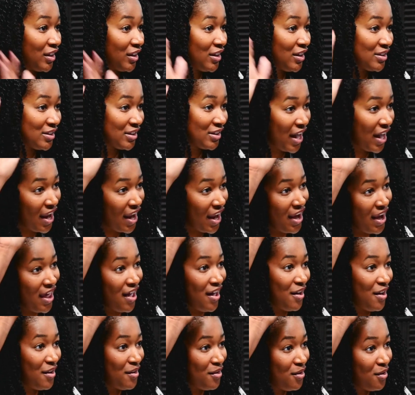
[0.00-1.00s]

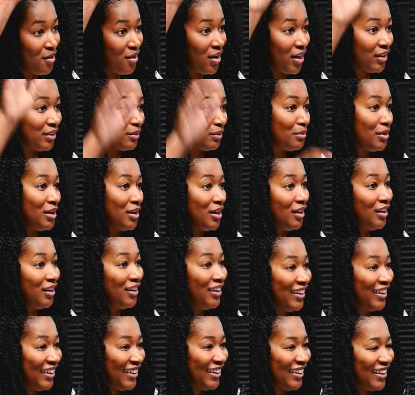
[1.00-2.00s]
Absolutely.
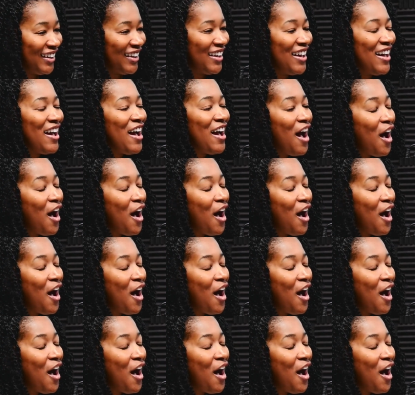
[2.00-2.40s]
Absolutely.